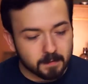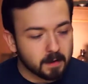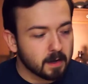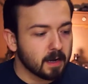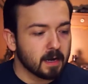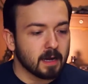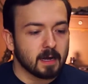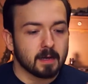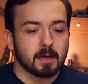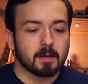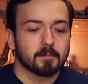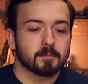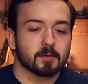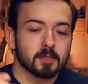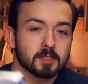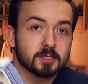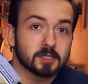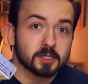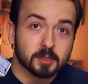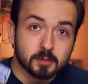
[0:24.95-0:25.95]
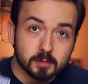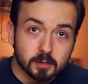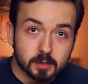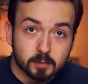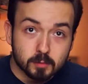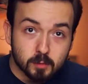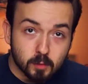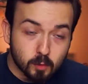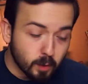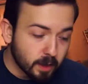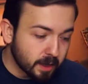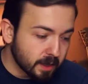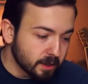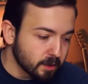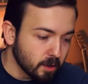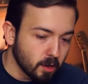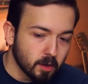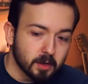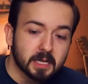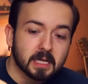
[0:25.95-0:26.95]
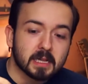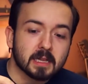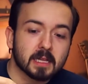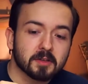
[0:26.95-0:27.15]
Uh, I'm going to just do this real quick and dirty and